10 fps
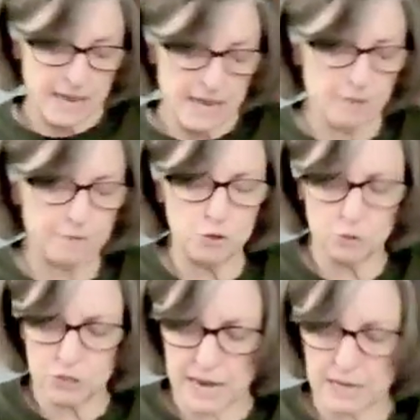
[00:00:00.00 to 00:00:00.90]
If you
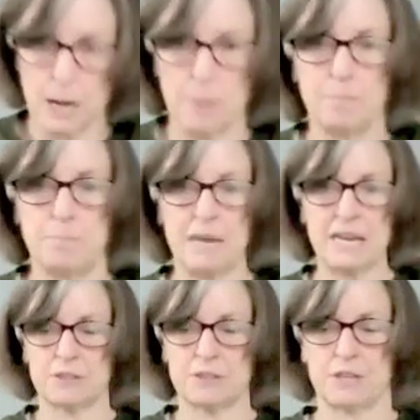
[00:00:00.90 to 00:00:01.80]
take a
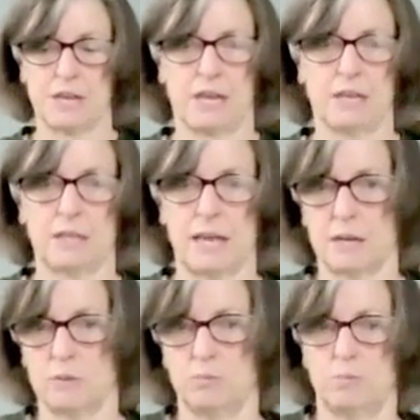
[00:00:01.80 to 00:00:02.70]
big thing, like
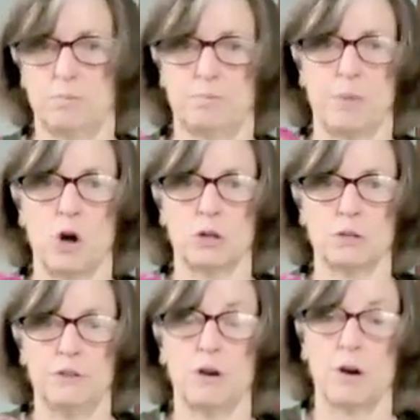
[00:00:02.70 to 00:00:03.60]
a ball
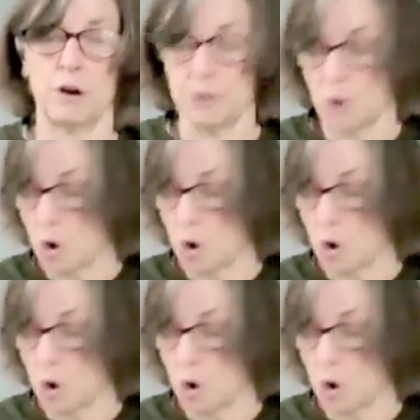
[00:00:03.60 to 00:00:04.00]
of yarn,